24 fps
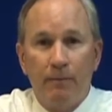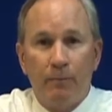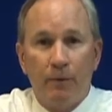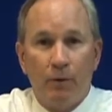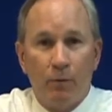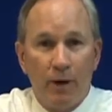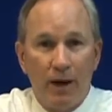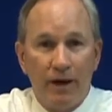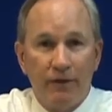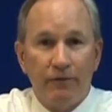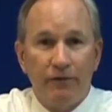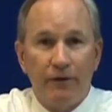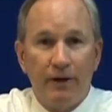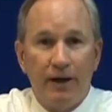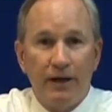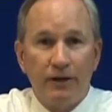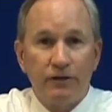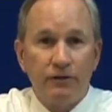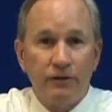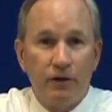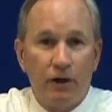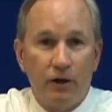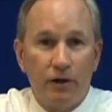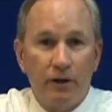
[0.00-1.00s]
My wife and I
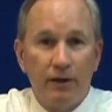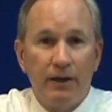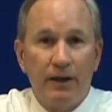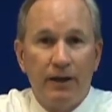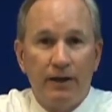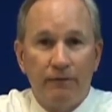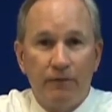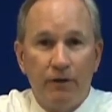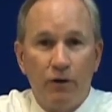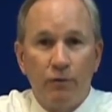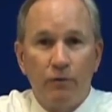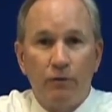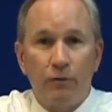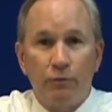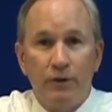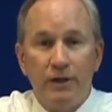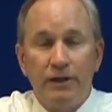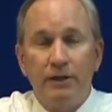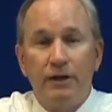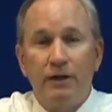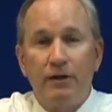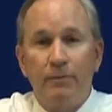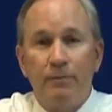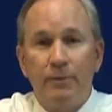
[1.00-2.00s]
started and have owned a
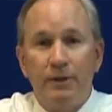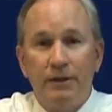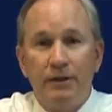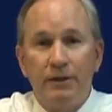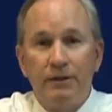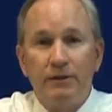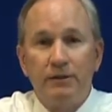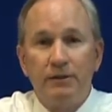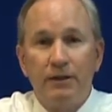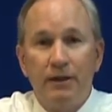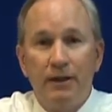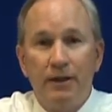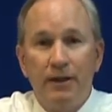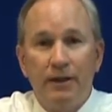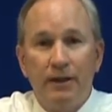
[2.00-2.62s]
retail business